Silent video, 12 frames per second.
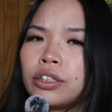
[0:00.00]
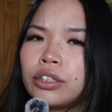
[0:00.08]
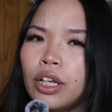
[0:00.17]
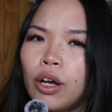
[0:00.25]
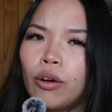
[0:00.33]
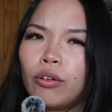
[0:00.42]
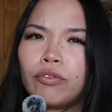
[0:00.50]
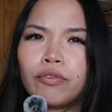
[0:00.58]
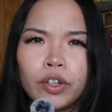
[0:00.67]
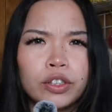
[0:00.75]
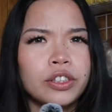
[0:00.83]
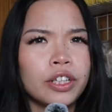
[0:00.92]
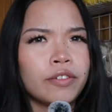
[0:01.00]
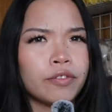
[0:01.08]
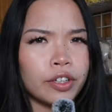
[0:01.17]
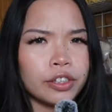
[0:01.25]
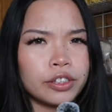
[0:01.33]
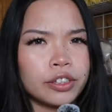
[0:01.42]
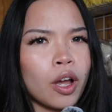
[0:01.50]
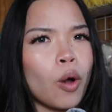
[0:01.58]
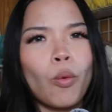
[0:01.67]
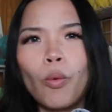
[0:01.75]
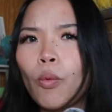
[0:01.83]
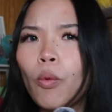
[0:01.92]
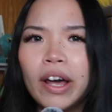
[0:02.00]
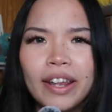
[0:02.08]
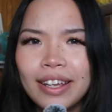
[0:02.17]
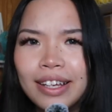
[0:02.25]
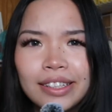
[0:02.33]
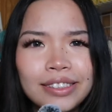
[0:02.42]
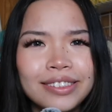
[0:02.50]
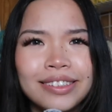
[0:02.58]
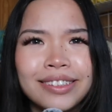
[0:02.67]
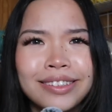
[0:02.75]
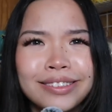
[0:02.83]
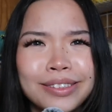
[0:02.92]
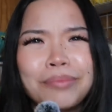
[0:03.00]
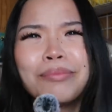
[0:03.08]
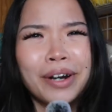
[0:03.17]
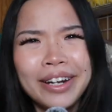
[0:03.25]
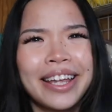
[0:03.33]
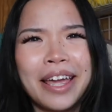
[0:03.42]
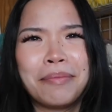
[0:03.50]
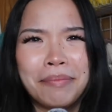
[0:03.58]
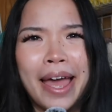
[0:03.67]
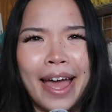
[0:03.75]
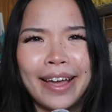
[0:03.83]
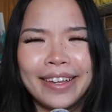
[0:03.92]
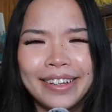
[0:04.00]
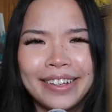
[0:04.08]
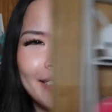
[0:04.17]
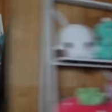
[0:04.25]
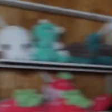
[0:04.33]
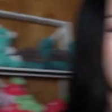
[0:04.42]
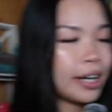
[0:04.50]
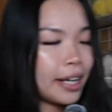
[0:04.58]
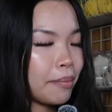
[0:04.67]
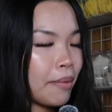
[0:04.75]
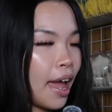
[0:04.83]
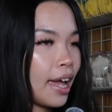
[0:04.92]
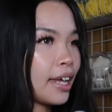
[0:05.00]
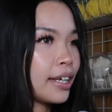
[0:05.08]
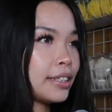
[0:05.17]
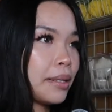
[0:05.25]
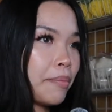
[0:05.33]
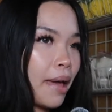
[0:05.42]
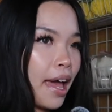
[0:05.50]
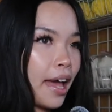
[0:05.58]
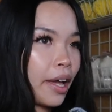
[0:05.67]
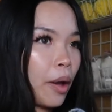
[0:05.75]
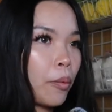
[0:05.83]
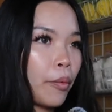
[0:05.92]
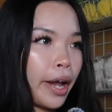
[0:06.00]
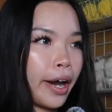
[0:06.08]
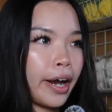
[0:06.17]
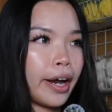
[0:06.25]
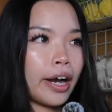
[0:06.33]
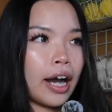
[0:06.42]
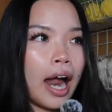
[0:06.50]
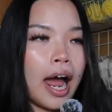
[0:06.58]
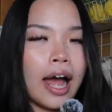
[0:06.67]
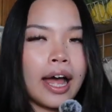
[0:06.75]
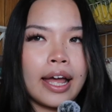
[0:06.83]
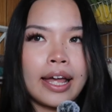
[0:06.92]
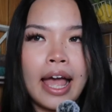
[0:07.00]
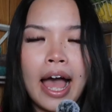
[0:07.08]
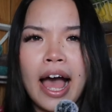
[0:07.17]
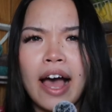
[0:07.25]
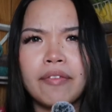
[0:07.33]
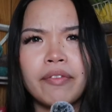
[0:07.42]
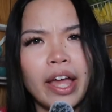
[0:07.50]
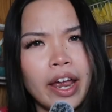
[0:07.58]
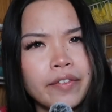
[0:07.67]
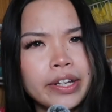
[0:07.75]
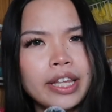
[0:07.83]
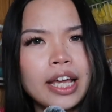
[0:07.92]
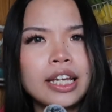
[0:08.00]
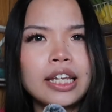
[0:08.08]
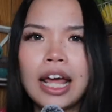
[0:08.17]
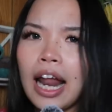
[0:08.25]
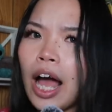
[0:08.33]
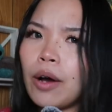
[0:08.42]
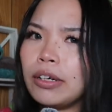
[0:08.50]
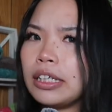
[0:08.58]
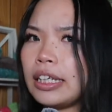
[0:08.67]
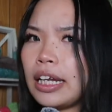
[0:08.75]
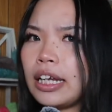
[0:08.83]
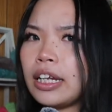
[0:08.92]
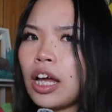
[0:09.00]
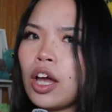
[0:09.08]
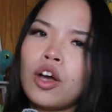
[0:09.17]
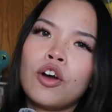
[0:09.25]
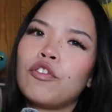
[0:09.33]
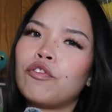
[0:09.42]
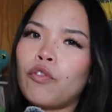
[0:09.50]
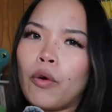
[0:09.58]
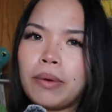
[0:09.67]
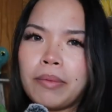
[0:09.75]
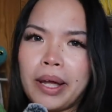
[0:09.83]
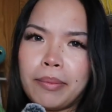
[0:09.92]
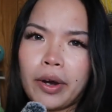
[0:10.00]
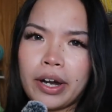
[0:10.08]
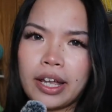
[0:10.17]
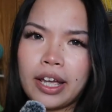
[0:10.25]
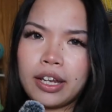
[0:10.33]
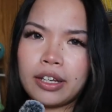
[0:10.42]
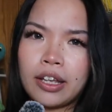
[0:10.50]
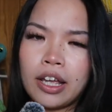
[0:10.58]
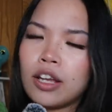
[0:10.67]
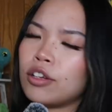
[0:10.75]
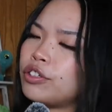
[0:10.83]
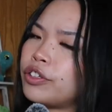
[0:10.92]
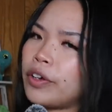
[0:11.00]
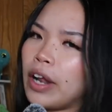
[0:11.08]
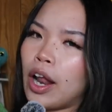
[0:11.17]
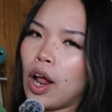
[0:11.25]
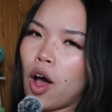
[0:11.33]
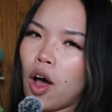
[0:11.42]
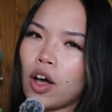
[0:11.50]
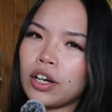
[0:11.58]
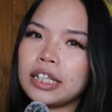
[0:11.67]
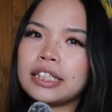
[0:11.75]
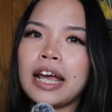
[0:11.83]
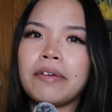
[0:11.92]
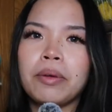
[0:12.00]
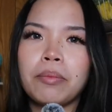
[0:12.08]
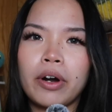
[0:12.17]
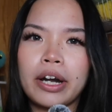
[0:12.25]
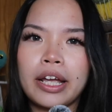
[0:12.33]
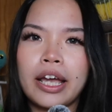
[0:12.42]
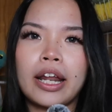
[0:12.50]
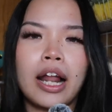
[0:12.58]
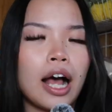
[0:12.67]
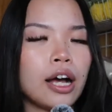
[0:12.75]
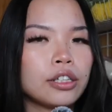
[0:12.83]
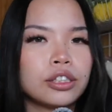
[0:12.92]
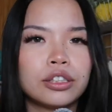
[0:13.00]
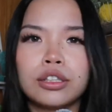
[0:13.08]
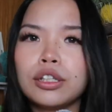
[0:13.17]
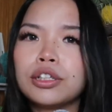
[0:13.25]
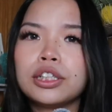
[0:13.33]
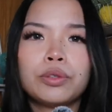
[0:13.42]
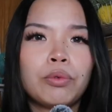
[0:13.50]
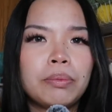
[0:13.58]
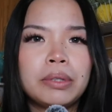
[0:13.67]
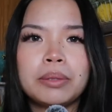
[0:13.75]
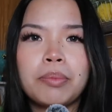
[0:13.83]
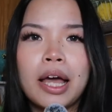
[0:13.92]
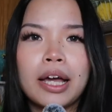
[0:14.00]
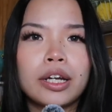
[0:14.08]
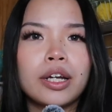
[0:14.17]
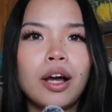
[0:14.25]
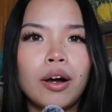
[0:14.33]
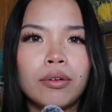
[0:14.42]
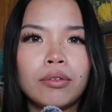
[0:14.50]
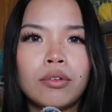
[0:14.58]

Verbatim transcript: So first thing first, what is a market bag? A market bag is a bag where I have everything that I would need for my market, so that on the day of the market, I just literally swoop this bag and go.